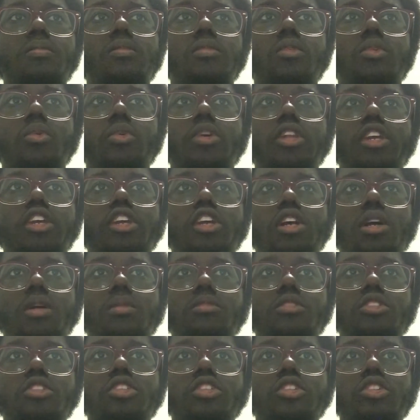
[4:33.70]
When it
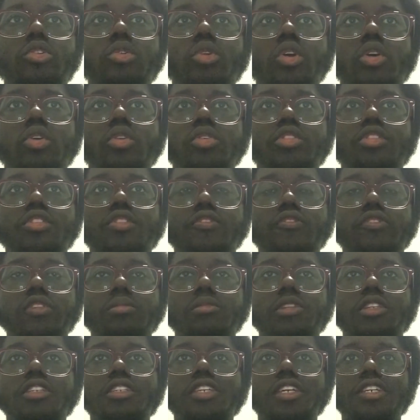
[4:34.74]
comes to growth and
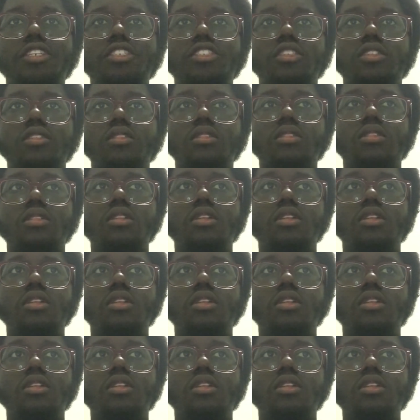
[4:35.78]
fermentation,